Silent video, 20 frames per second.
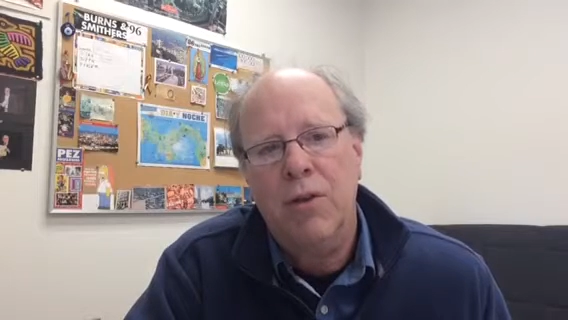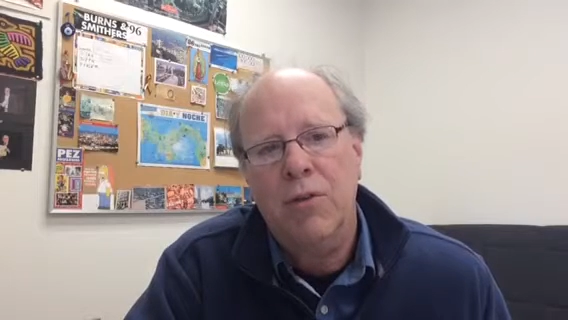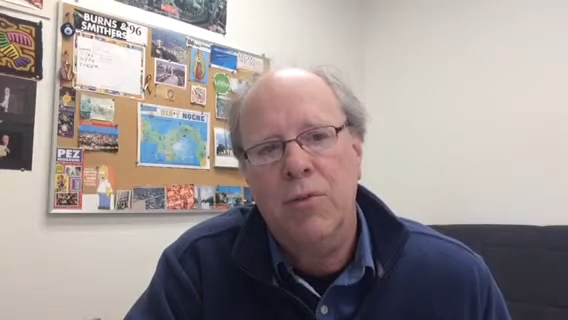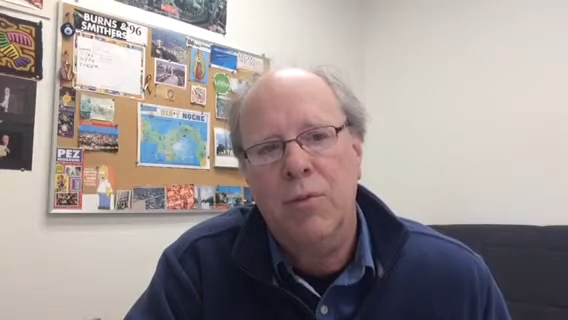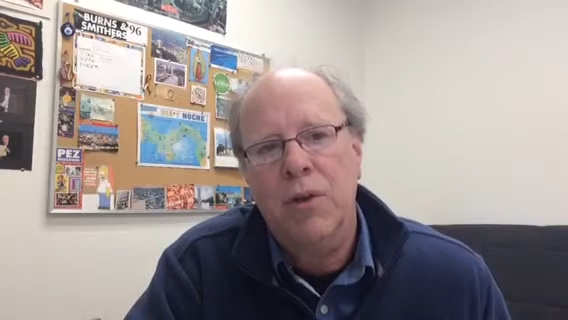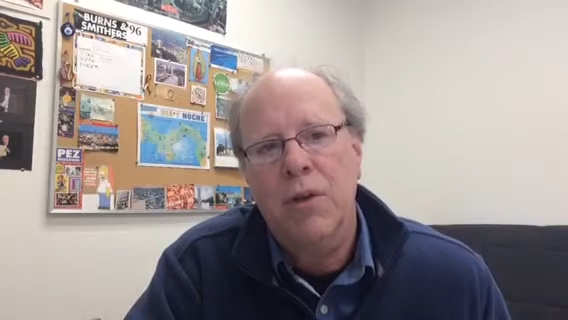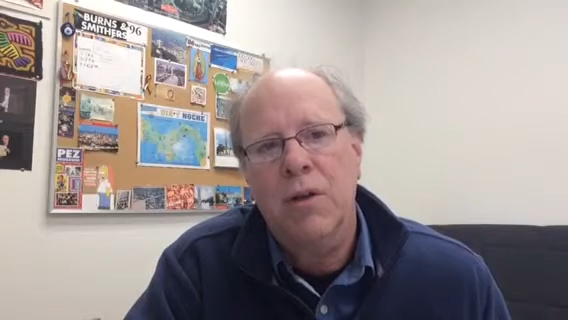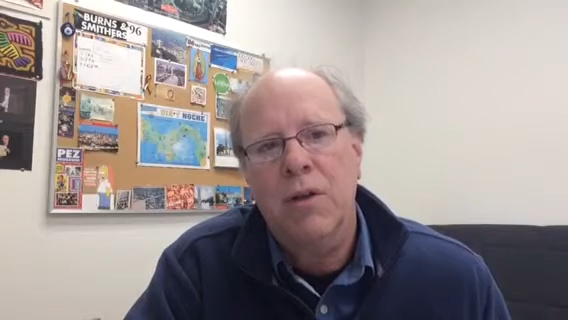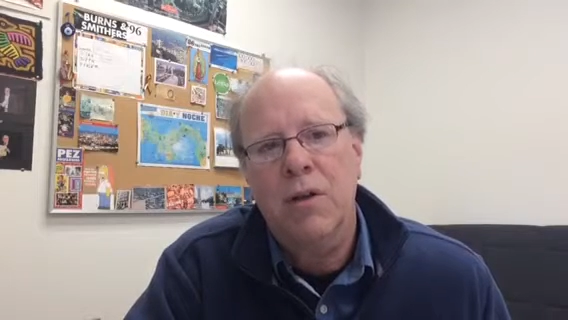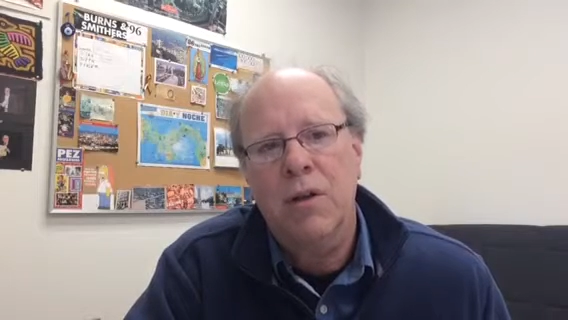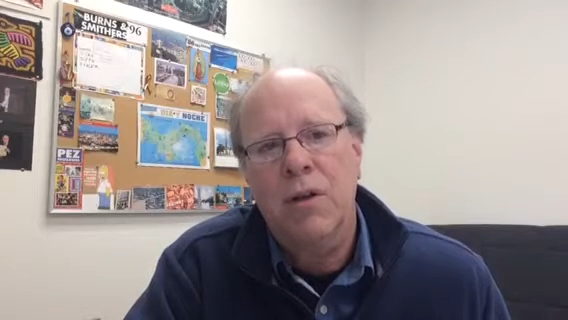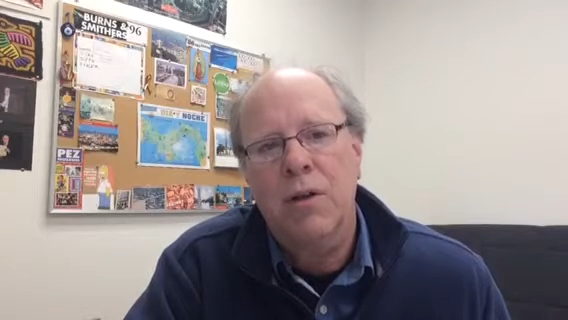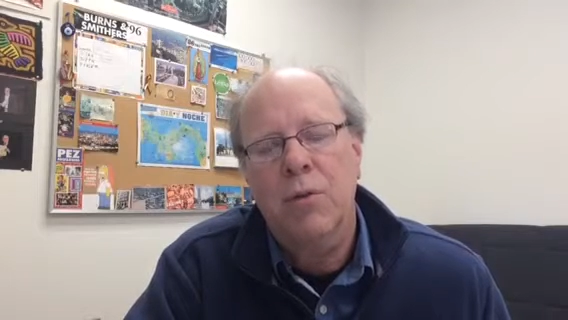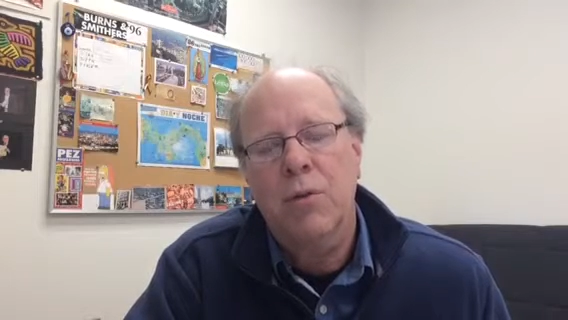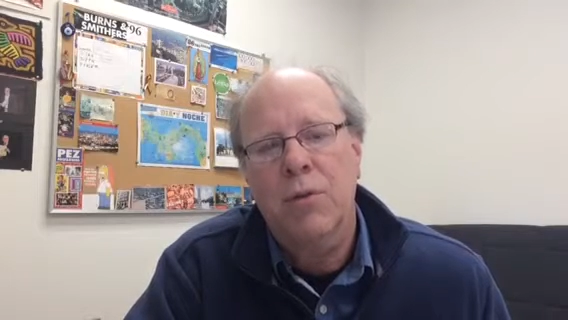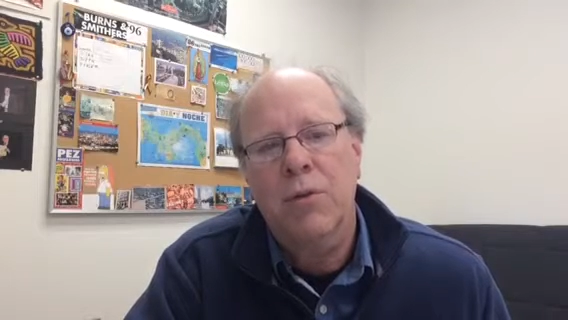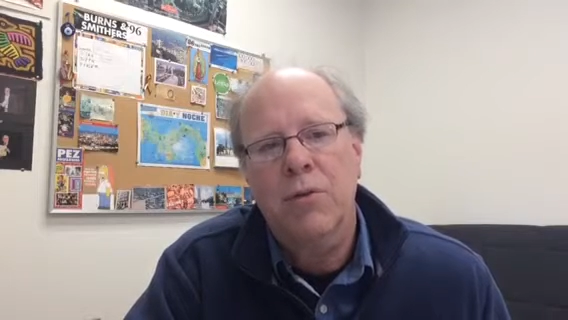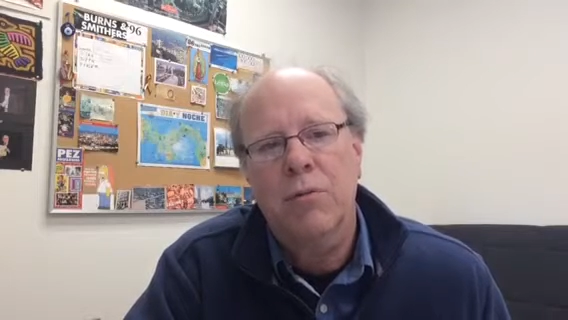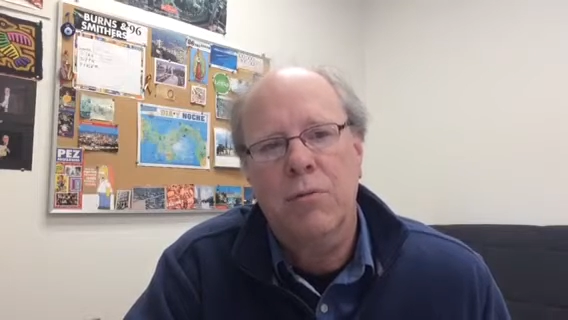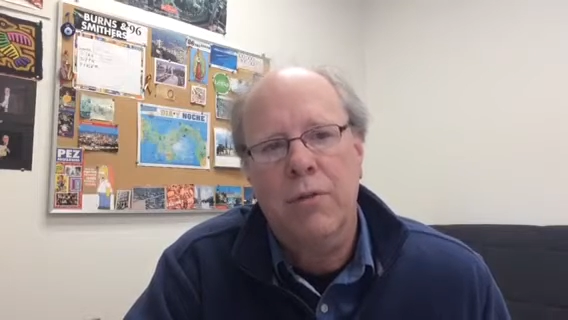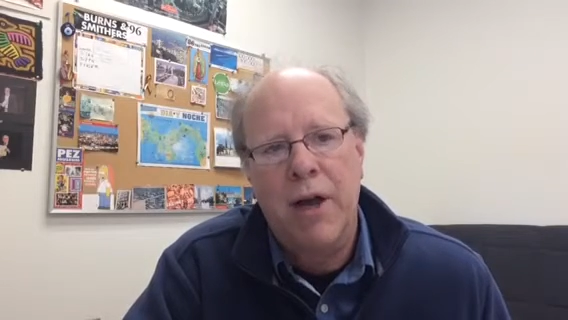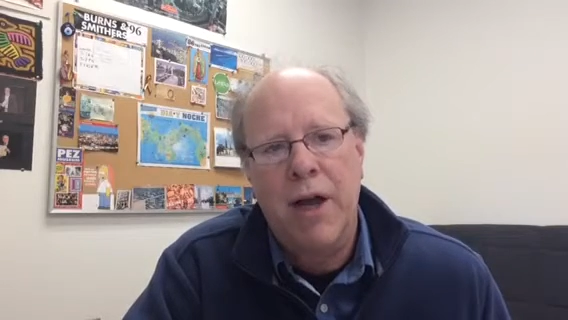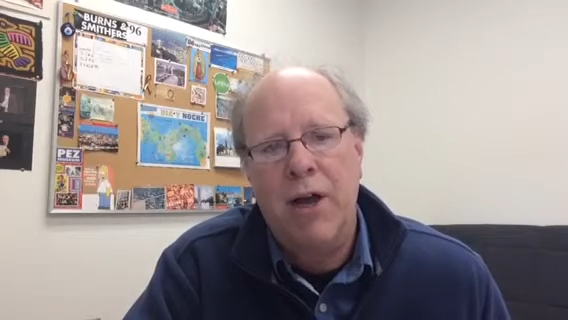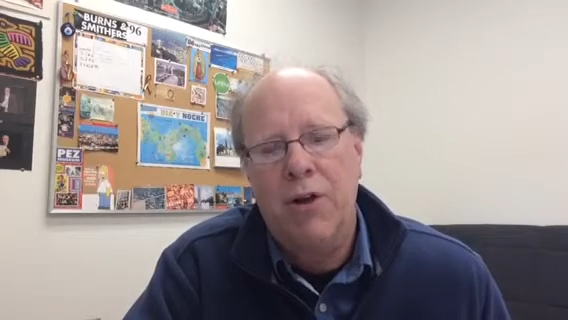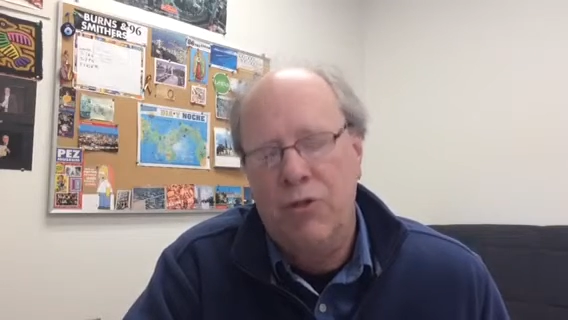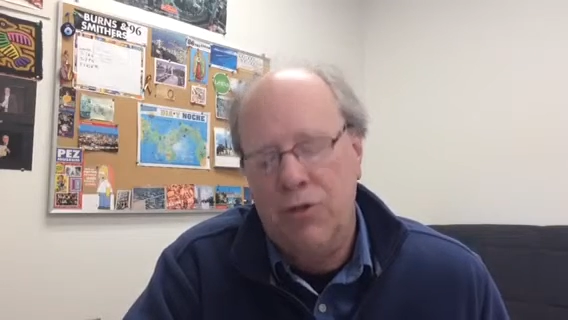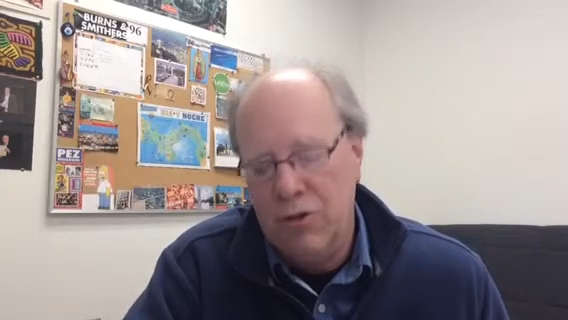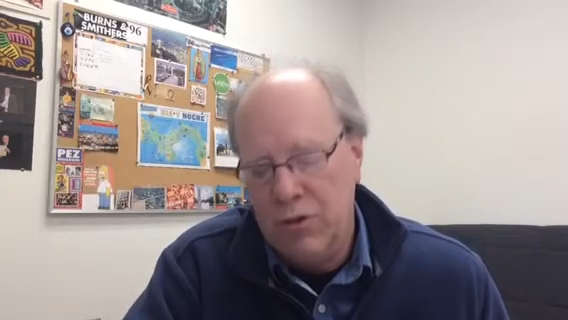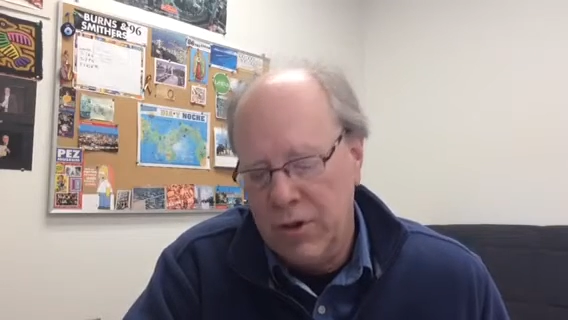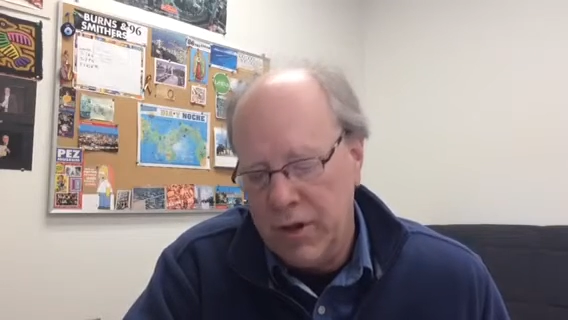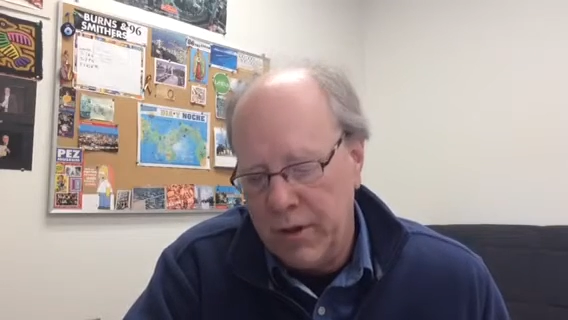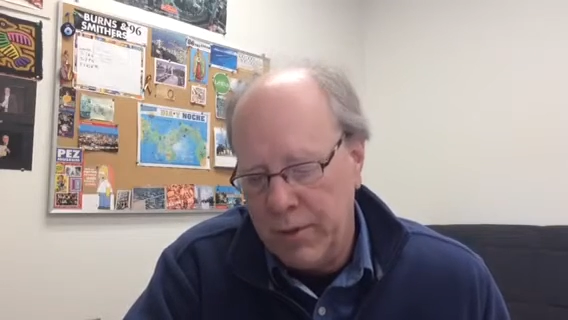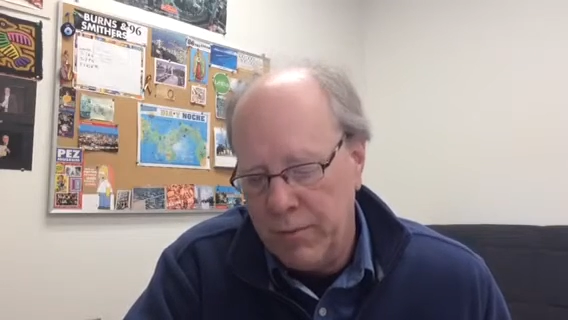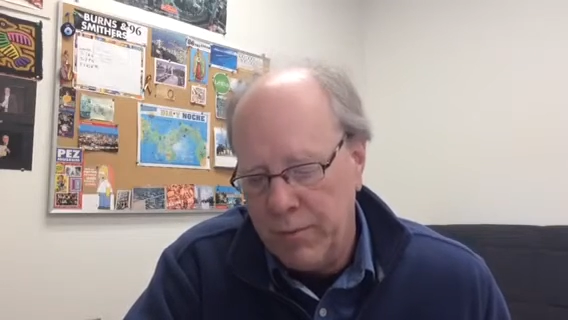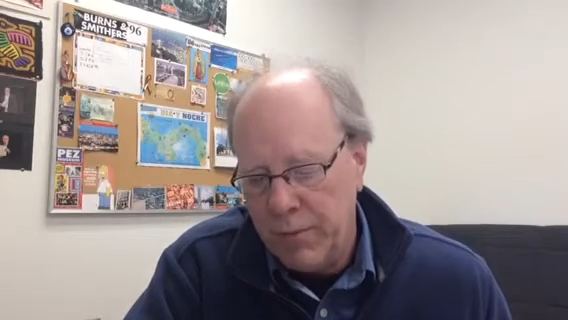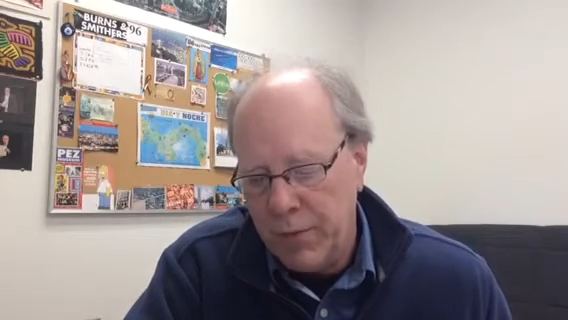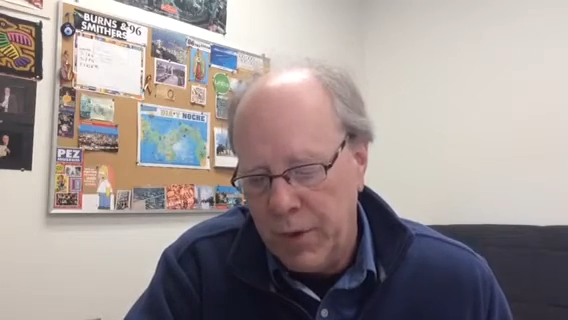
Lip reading: as we can deal with it rationally.